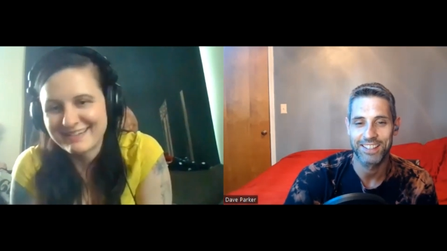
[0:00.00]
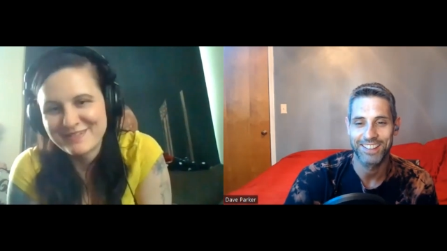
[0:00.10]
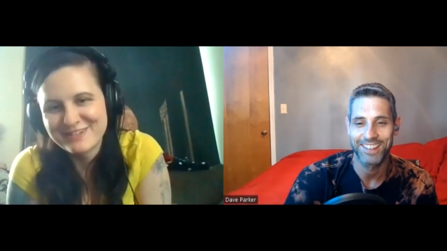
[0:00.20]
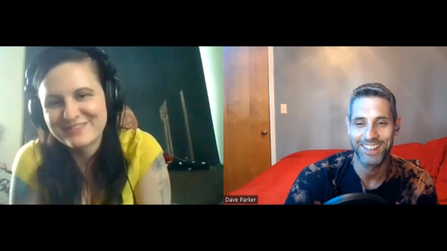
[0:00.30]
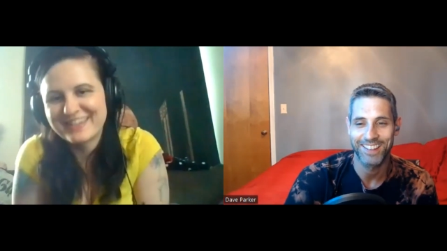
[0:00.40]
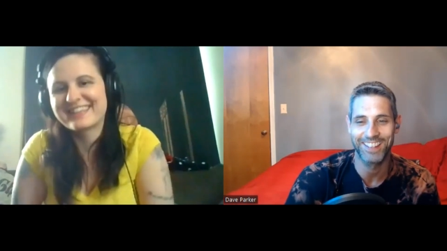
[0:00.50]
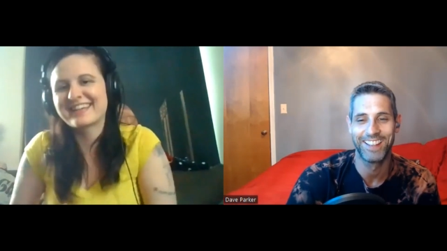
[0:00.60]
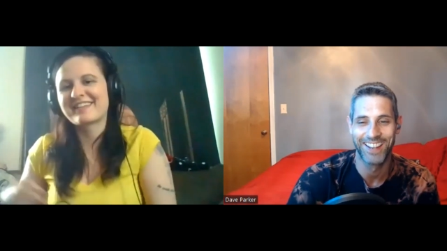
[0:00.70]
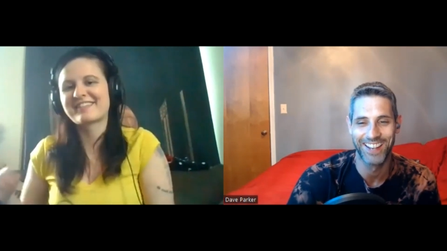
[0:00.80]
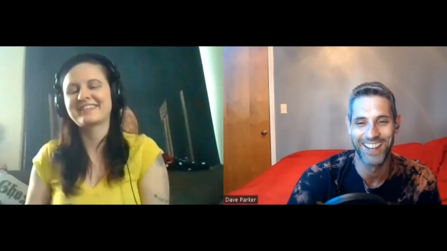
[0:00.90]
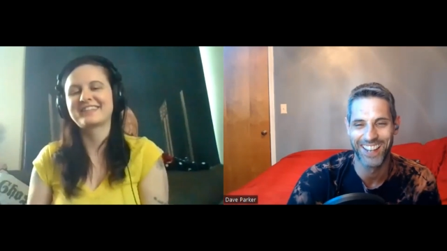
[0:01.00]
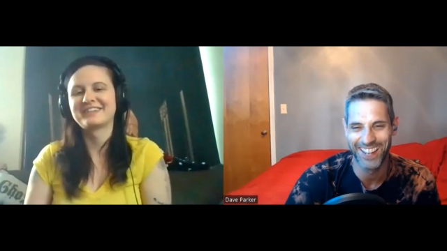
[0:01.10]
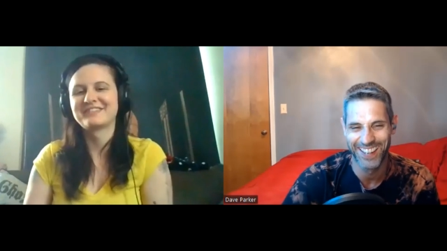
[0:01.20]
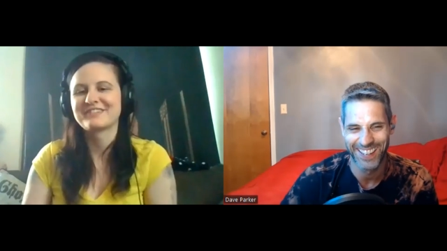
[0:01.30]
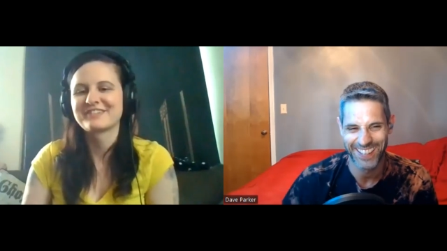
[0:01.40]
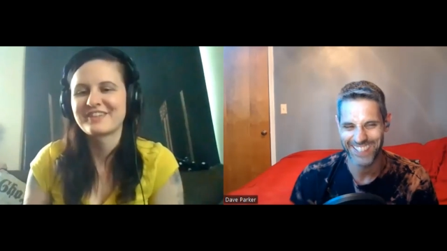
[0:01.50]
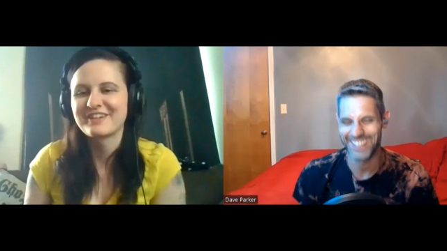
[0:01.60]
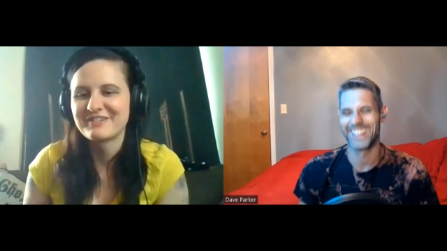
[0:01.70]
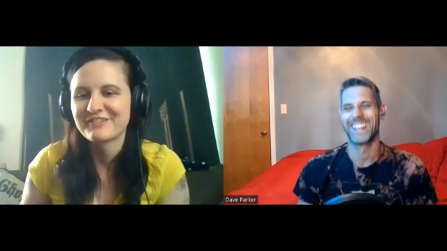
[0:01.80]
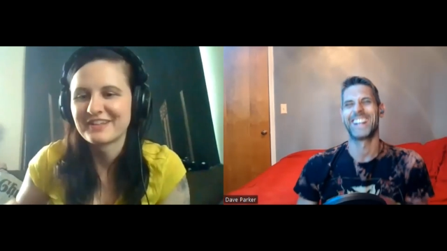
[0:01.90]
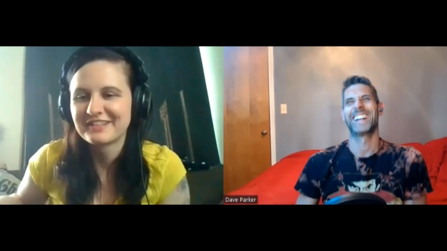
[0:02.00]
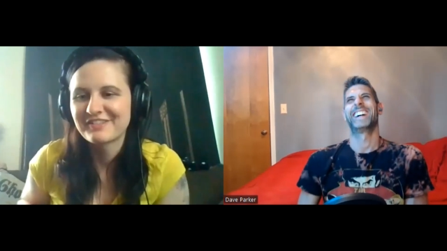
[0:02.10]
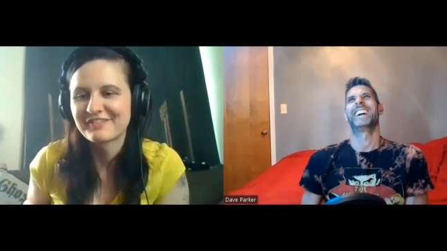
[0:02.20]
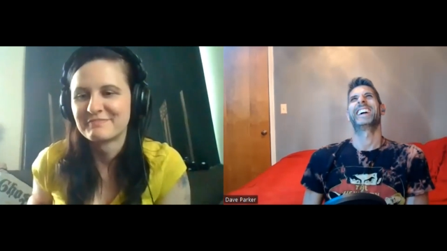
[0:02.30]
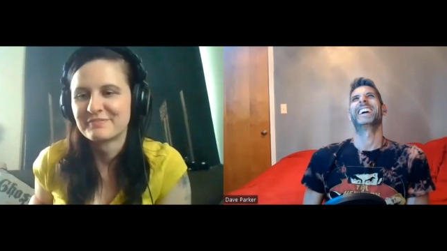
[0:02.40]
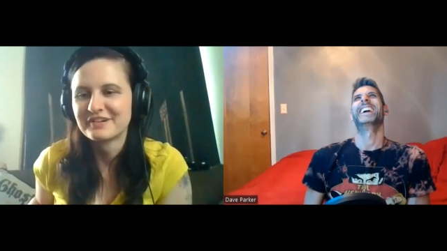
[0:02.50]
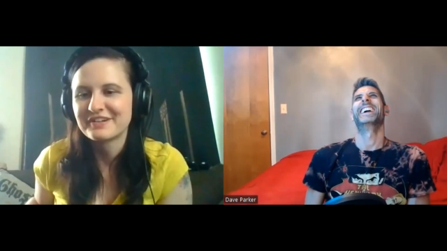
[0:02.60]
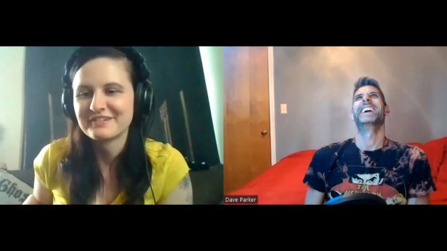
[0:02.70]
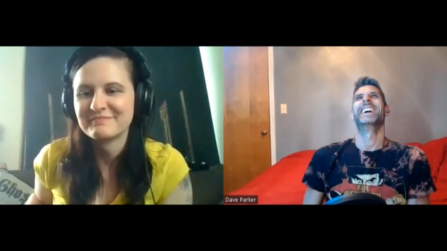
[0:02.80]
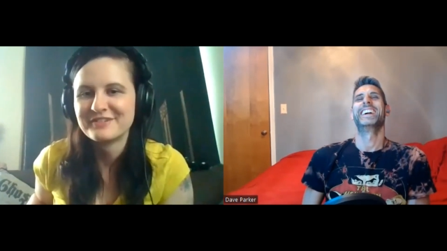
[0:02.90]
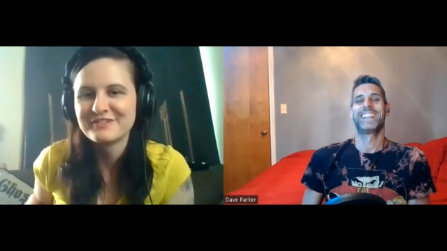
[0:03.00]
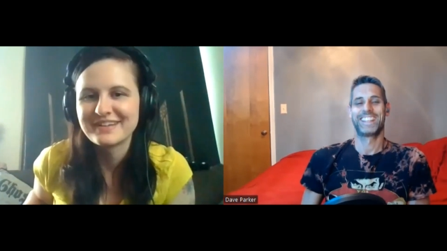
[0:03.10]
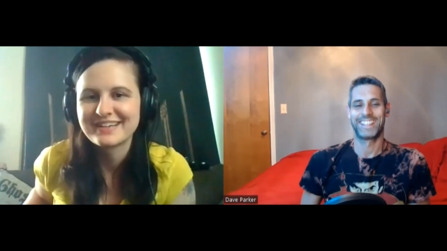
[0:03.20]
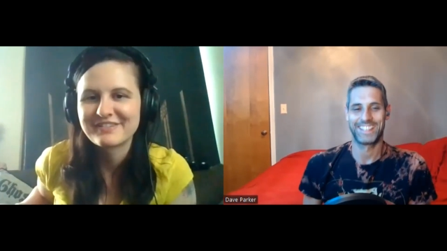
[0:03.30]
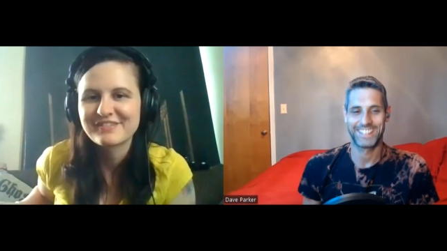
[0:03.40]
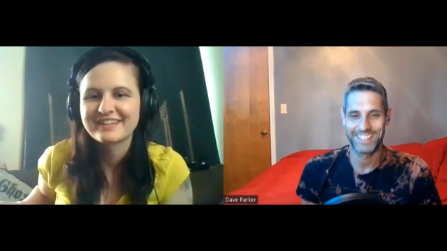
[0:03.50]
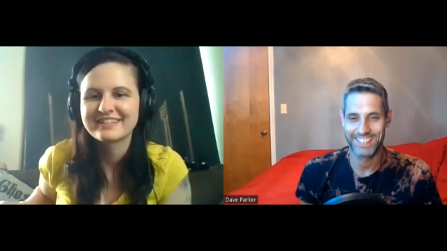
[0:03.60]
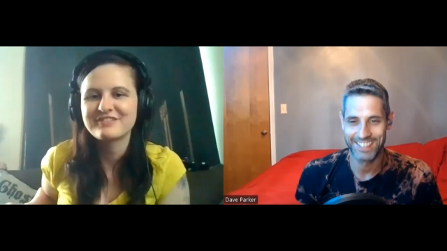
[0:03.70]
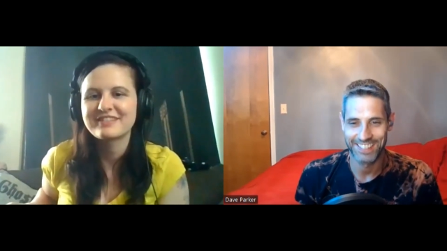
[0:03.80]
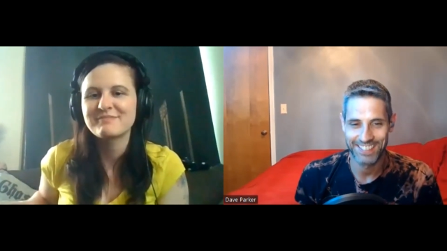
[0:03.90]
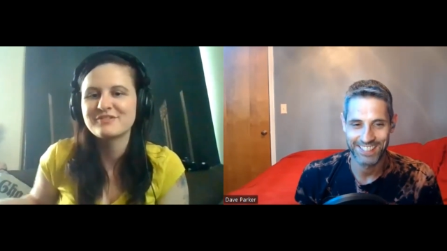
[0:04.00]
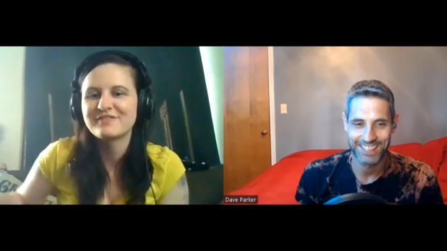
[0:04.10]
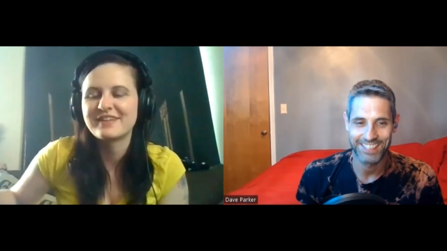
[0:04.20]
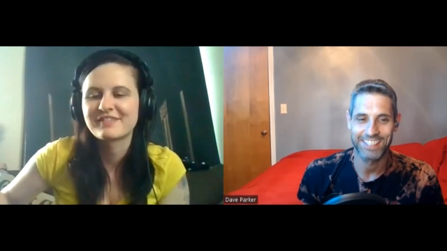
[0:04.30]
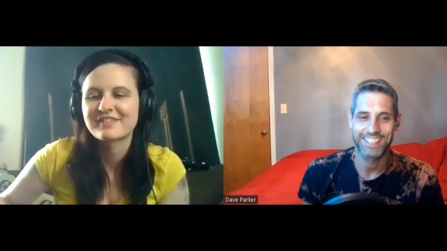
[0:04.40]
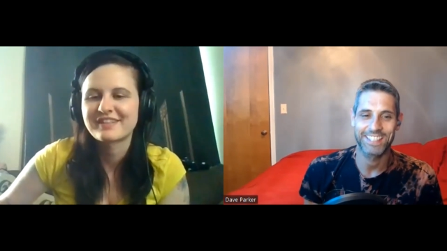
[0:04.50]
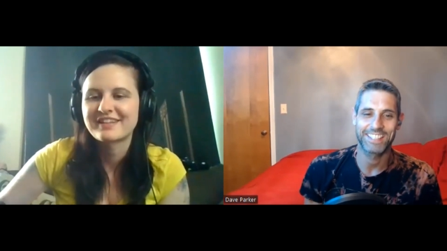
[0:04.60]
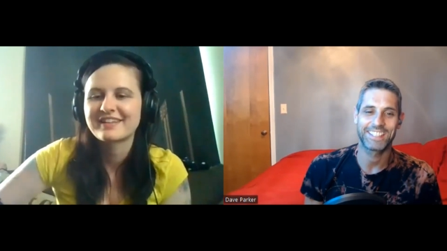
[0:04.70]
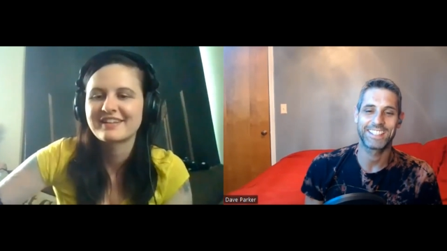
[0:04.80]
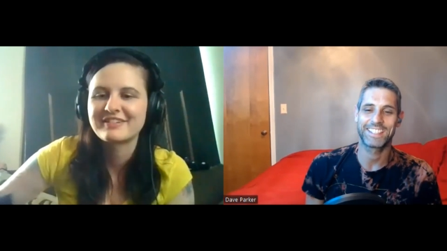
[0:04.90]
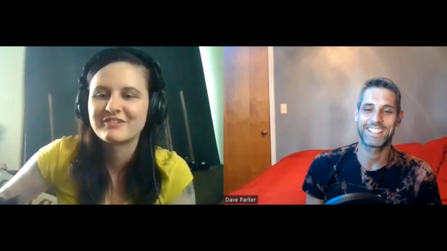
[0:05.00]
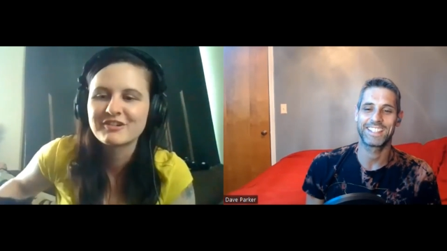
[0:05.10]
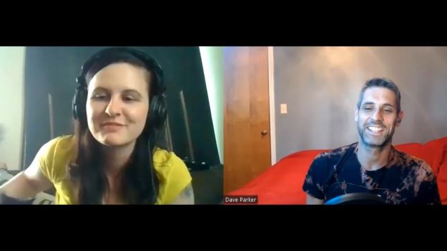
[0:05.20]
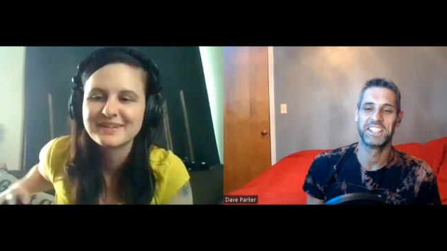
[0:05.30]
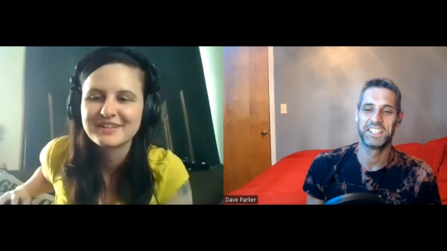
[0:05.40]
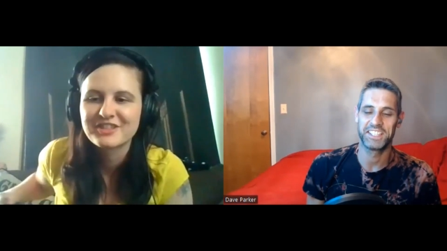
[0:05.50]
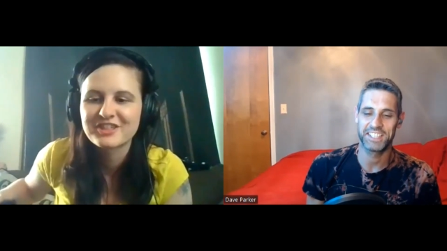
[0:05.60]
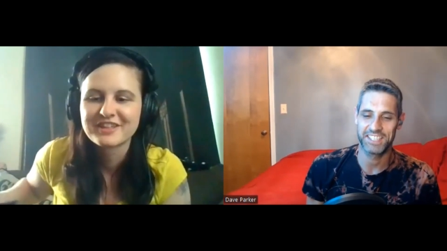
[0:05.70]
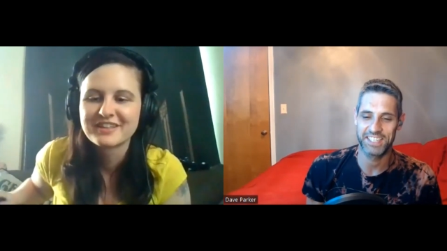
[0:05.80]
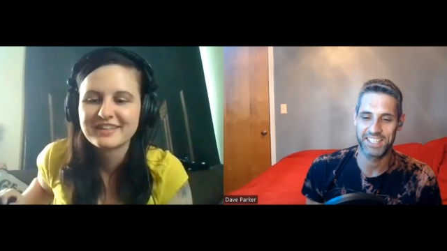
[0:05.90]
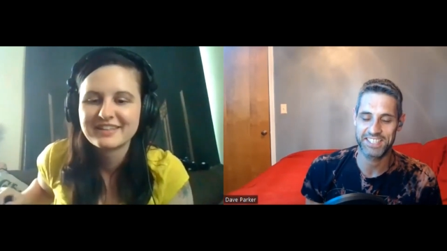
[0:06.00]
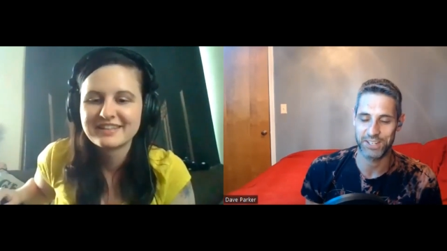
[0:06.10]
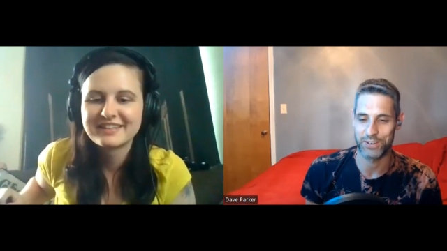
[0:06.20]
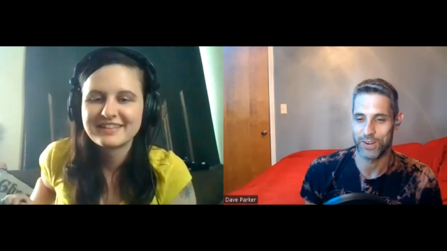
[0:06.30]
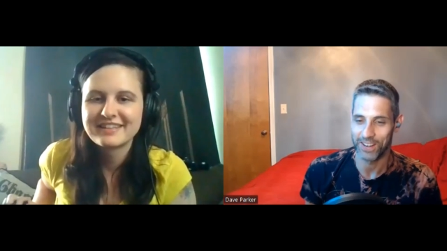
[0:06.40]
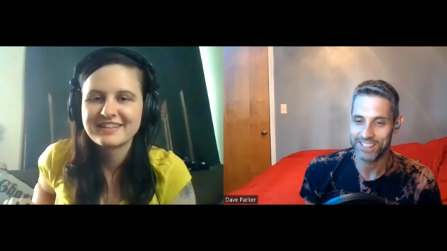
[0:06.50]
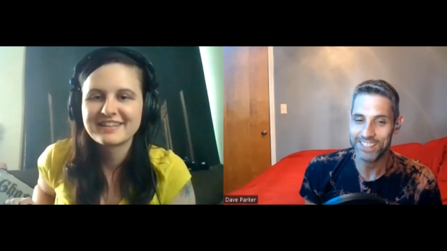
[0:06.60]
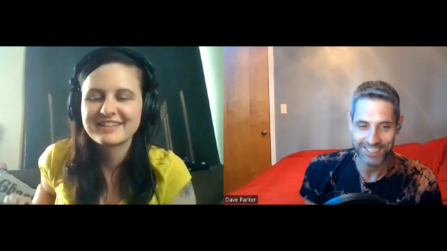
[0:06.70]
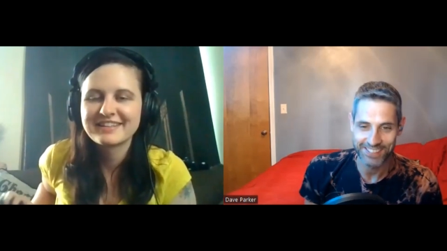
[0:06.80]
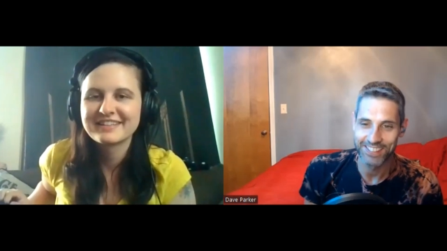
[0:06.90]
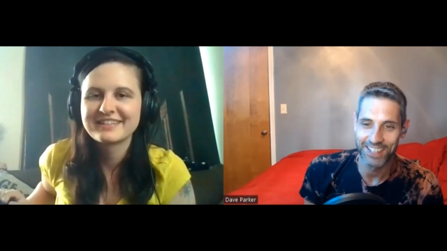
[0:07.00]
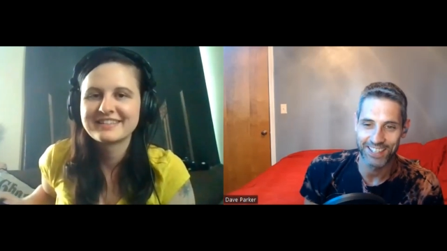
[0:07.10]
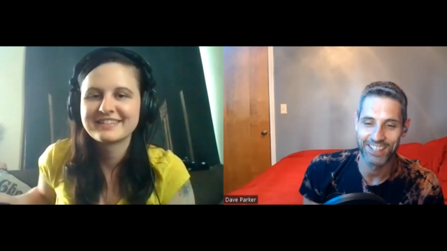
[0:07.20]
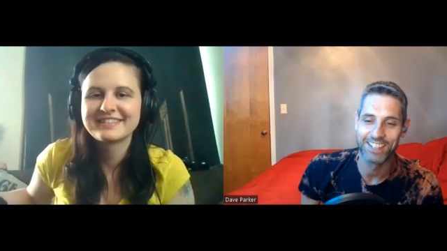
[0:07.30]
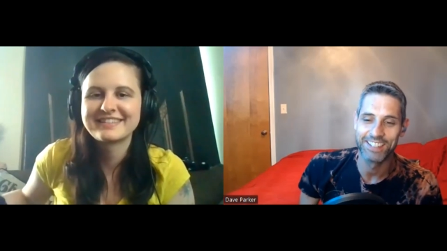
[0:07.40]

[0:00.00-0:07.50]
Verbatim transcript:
Speaker 1: movie. I think I said that on your. You were like, "This is a pretty good movie," and I was like, "Dude, that movie is like garbage."
Speaker 2: It's all right. Uh,